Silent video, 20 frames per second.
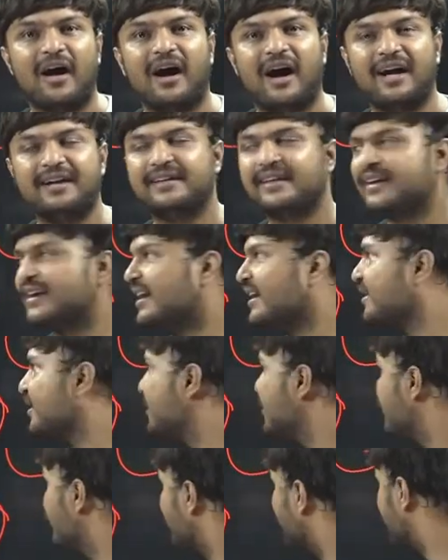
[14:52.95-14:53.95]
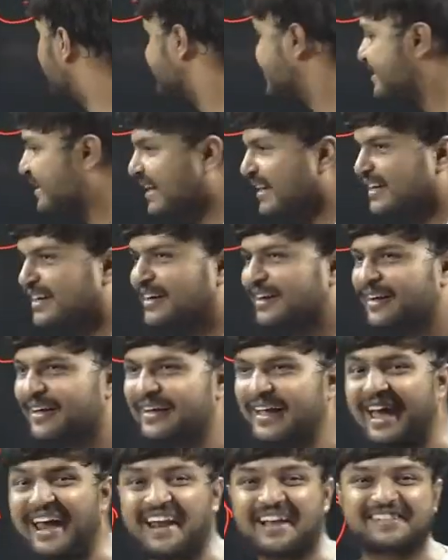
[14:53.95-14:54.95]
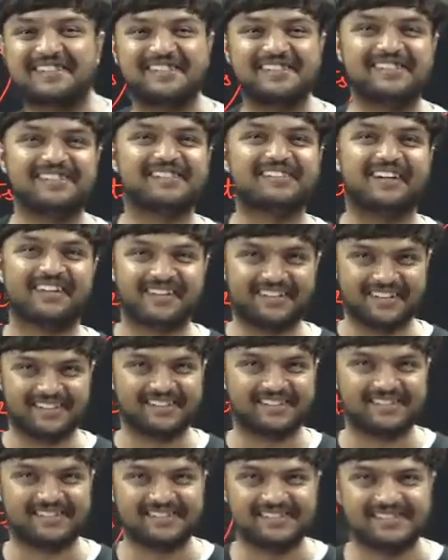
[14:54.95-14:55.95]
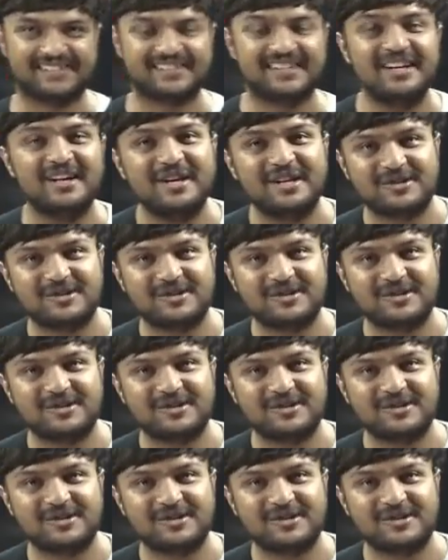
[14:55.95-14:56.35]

and there are words like galaxies and clusters.